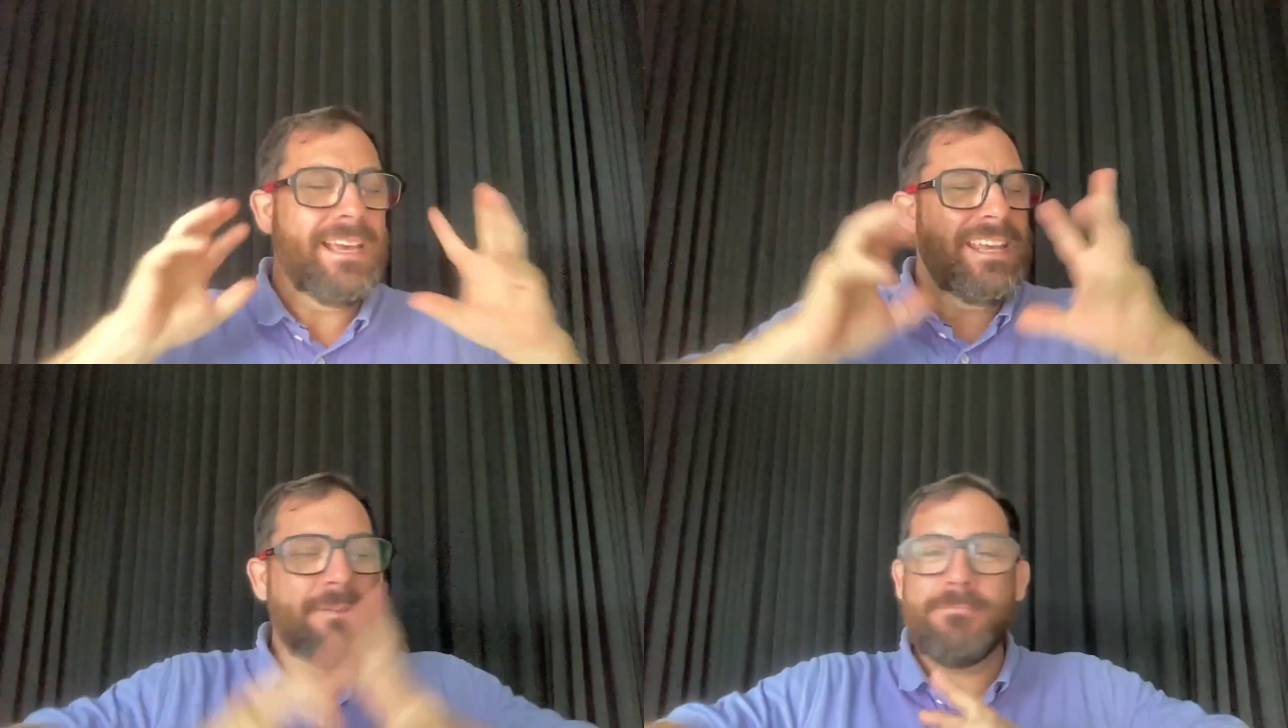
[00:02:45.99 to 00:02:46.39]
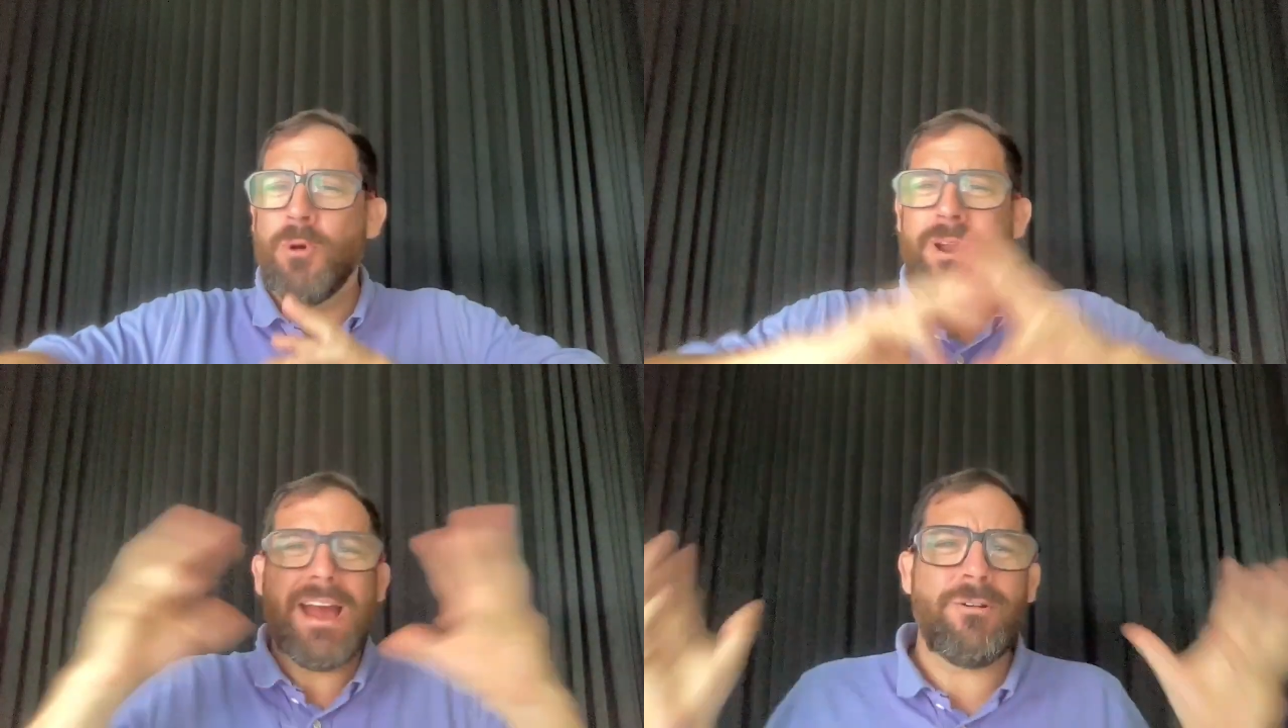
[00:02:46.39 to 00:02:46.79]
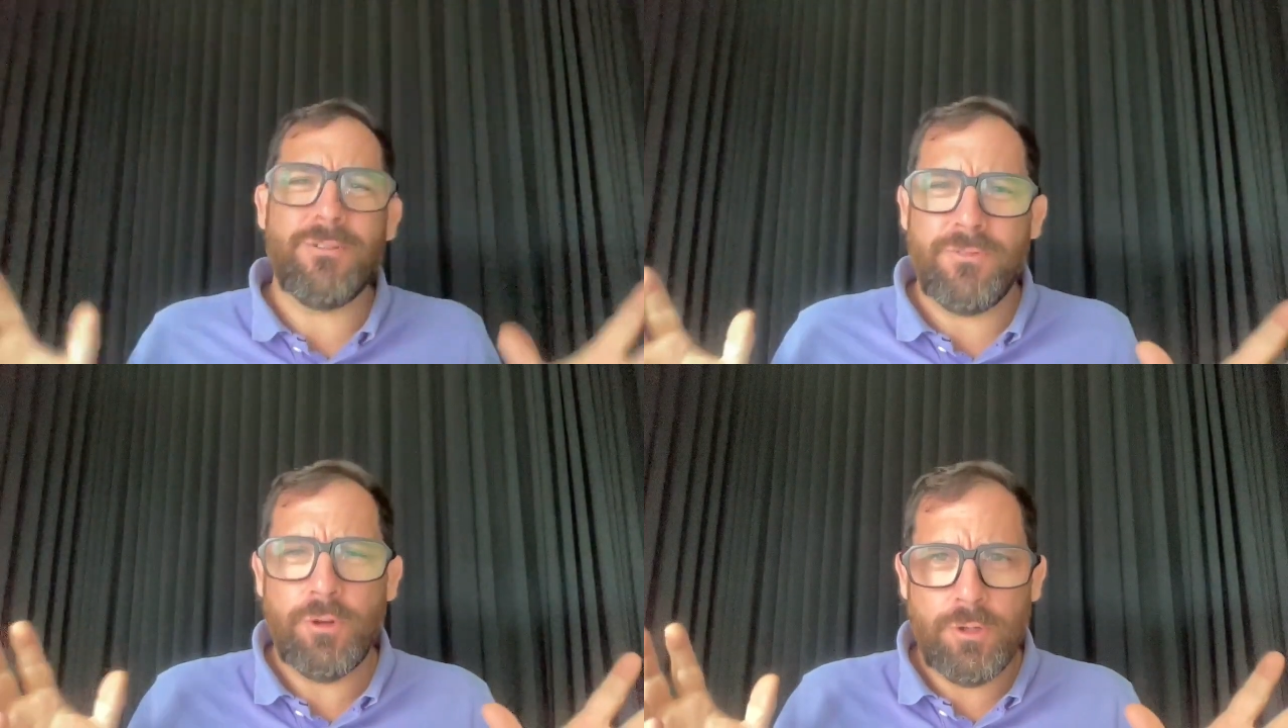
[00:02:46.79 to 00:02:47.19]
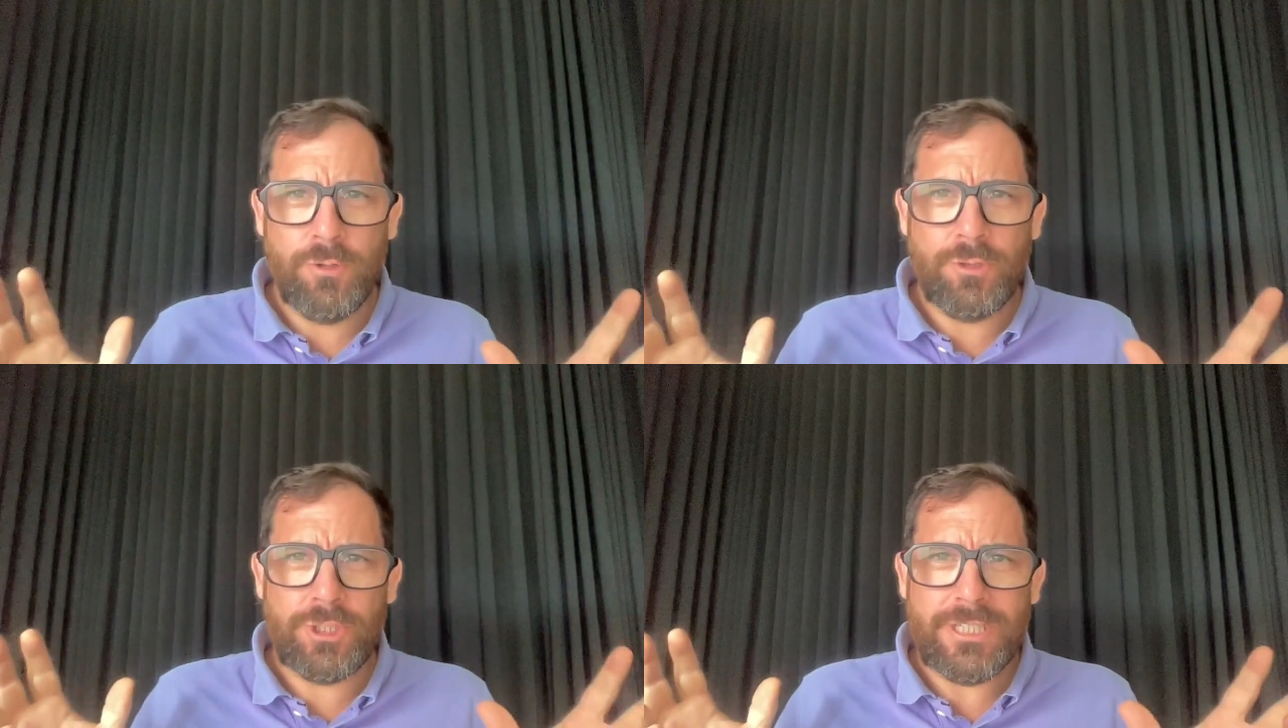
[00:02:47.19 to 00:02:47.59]
get more out of your
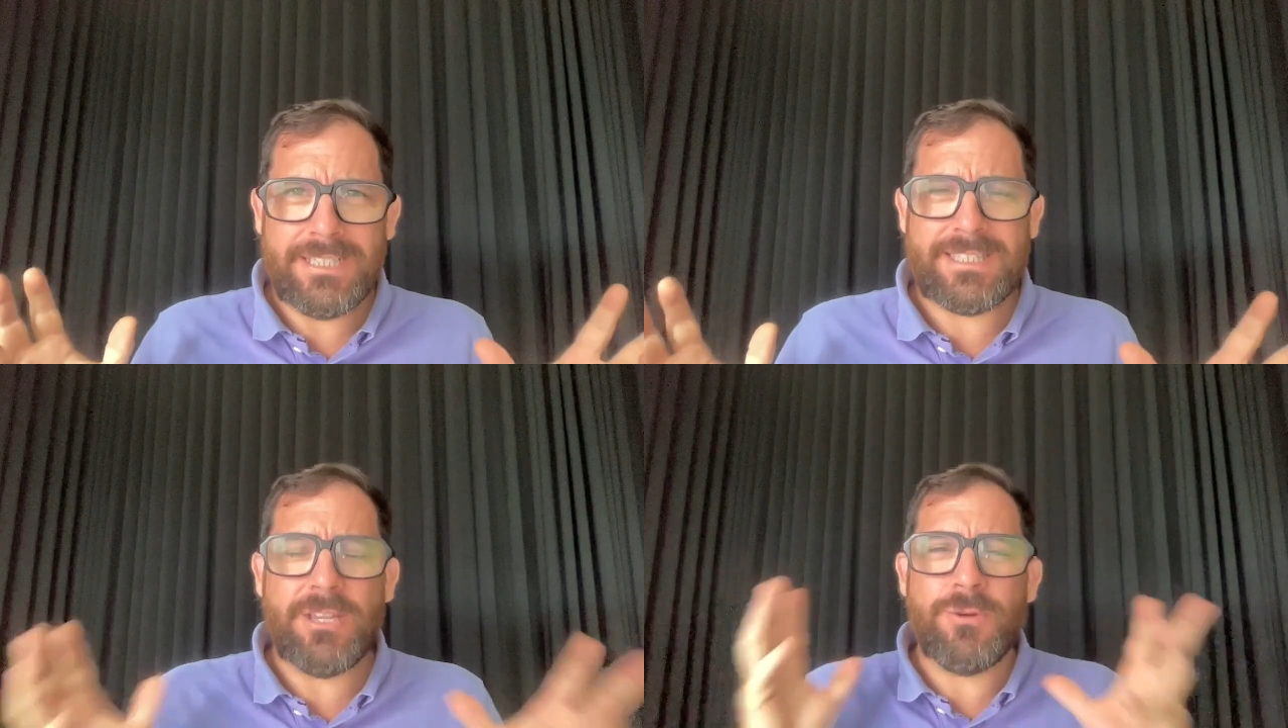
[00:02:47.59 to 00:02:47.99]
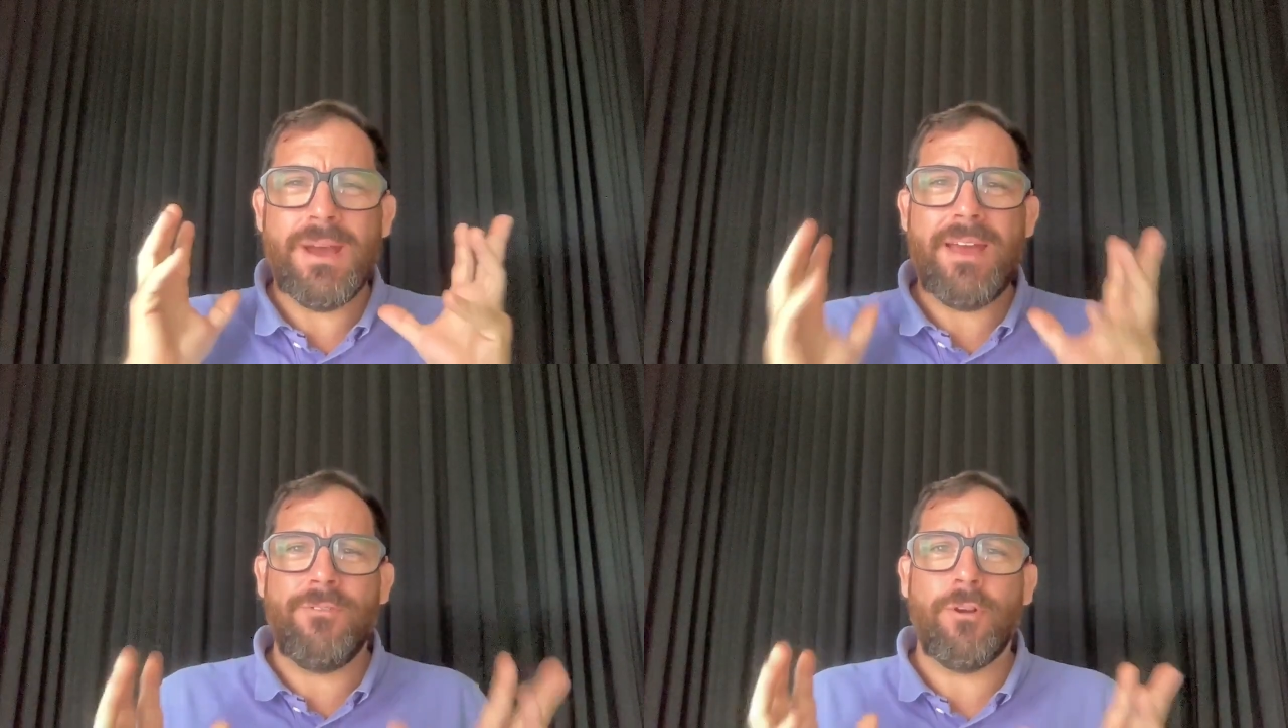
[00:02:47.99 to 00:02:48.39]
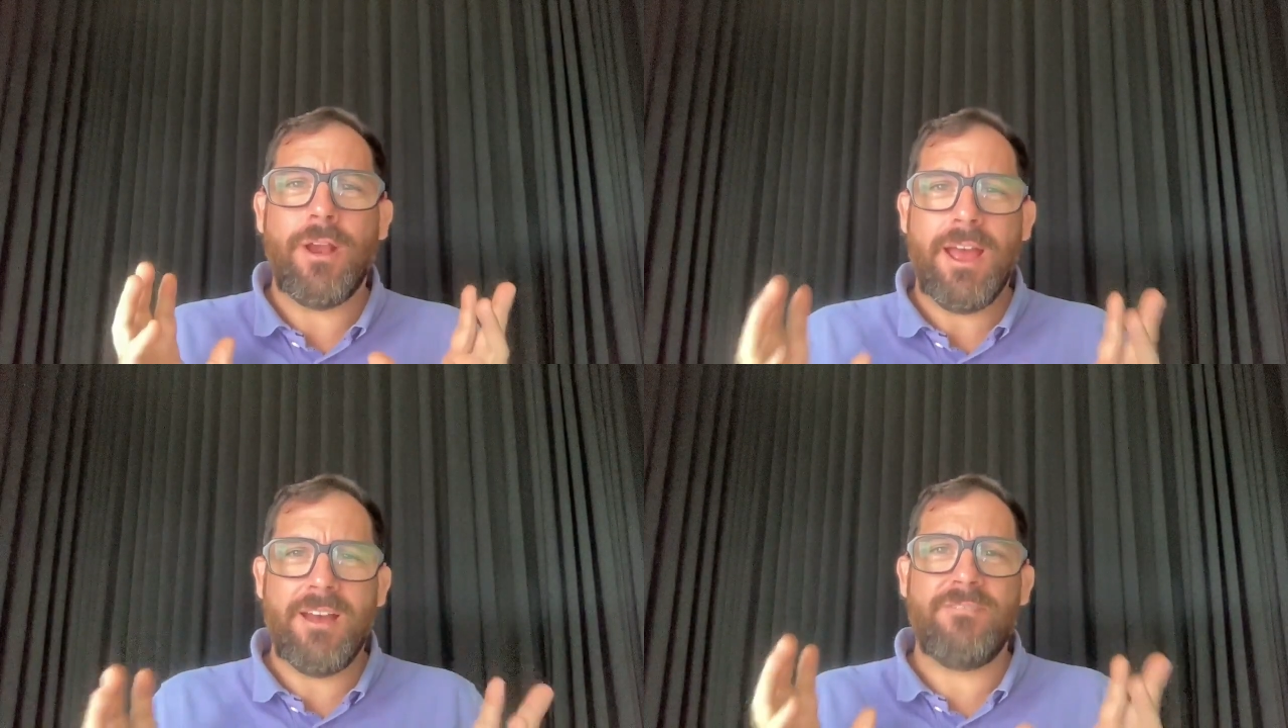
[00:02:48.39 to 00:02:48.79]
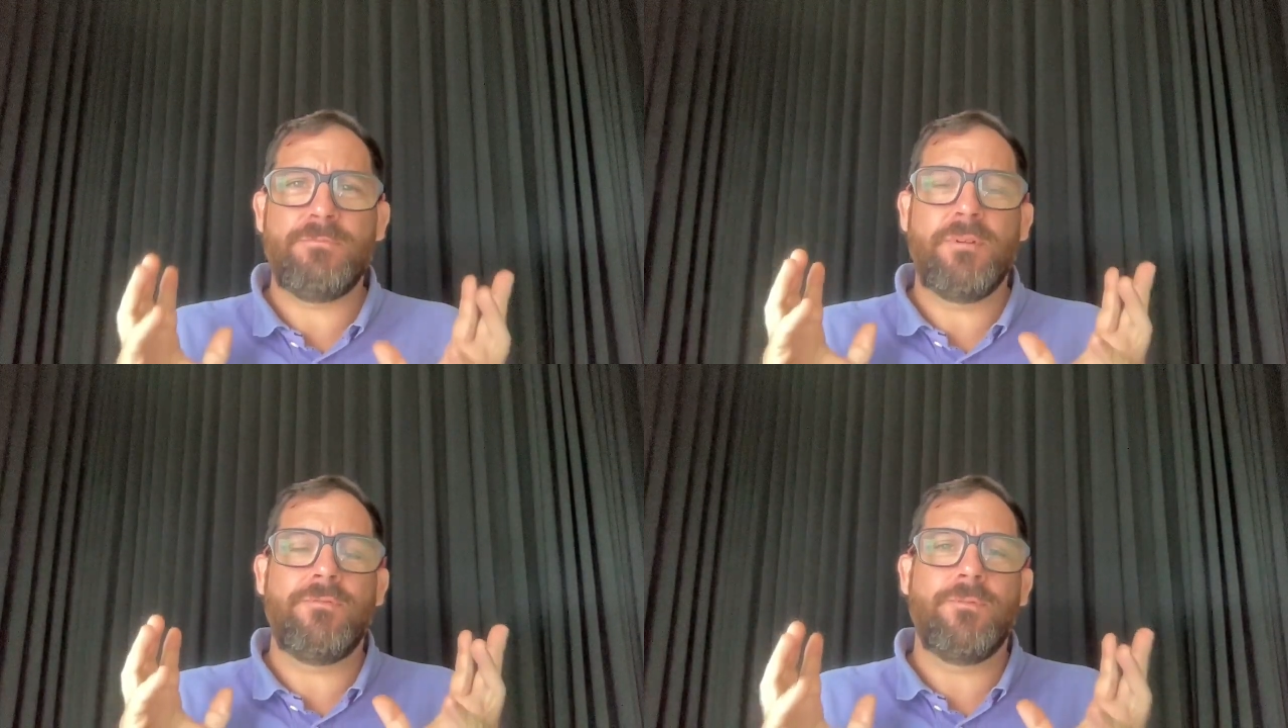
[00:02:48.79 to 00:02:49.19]
Google Sheets than you ever
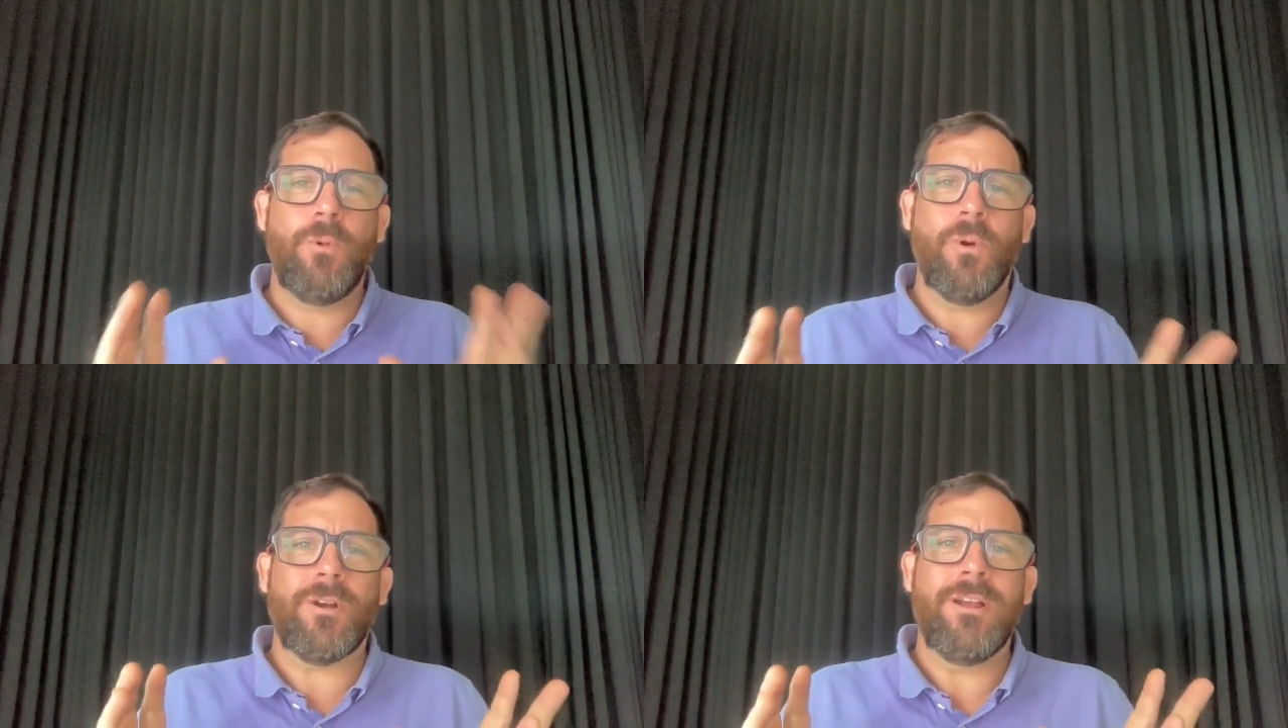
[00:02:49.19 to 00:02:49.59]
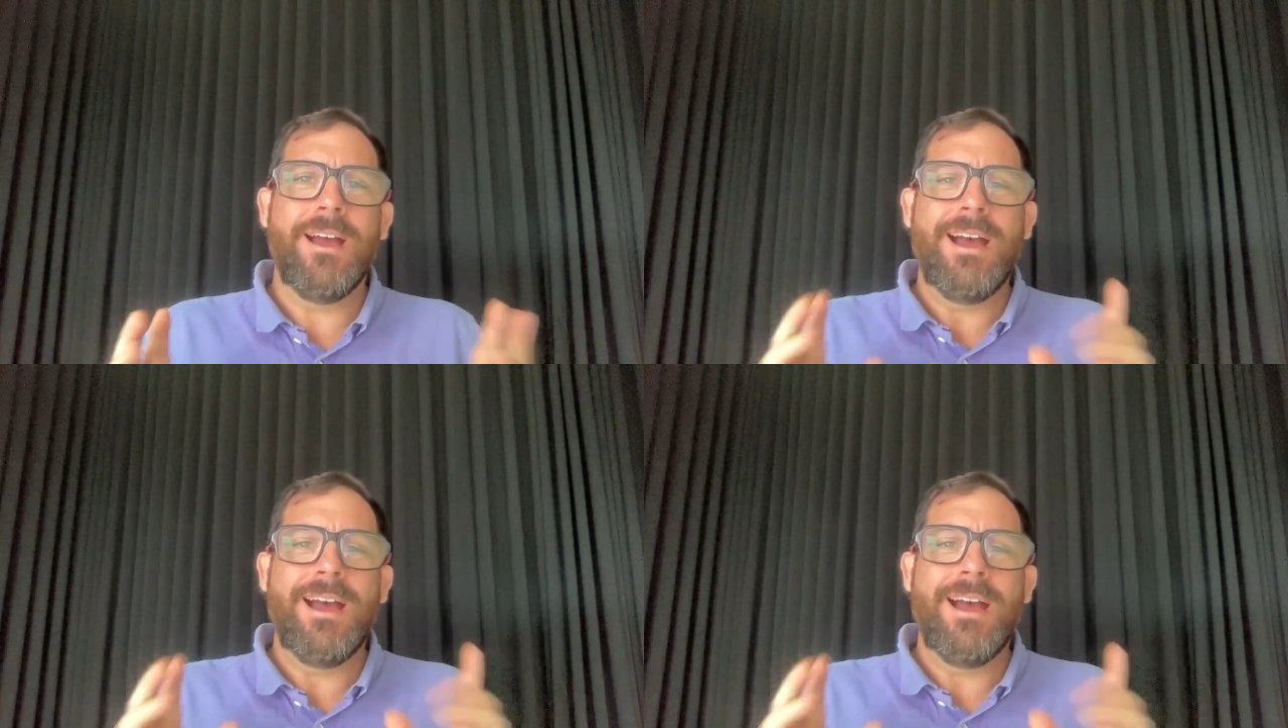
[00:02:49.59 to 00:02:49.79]
have before.